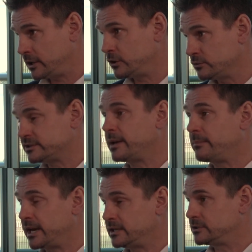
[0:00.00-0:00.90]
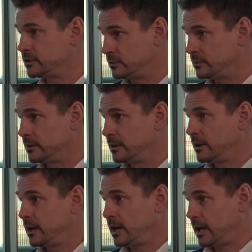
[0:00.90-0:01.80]
and use that money to do
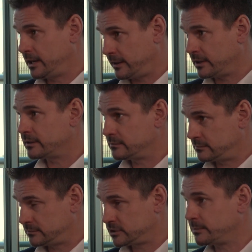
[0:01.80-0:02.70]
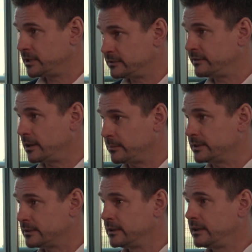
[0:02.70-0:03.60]
another similar
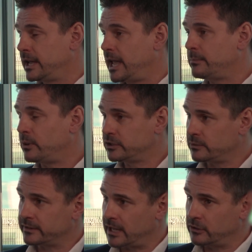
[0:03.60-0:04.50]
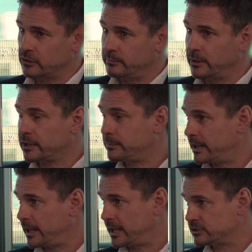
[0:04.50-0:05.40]
development. And by doing that, you could build up
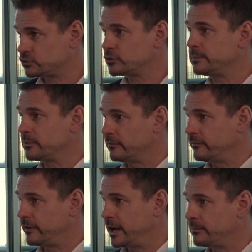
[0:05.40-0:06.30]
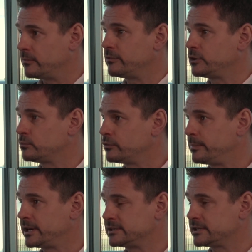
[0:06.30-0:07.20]
a stream of rental
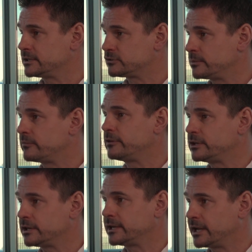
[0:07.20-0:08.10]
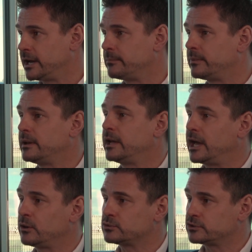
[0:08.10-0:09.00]
properties and a stream of rental income,
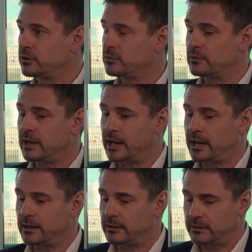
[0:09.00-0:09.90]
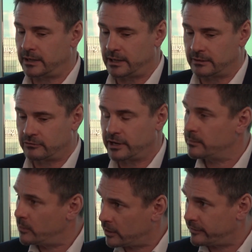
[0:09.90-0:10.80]
and also create a
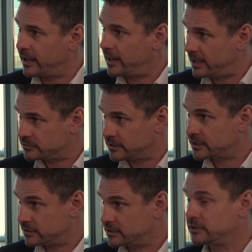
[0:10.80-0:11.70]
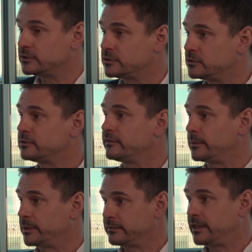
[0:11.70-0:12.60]
model that allows you to continue to do
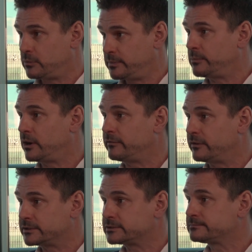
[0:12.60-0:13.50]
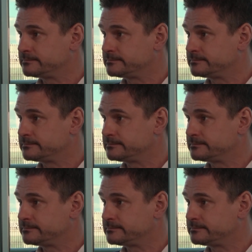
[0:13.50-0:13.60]
development. That would be my advice.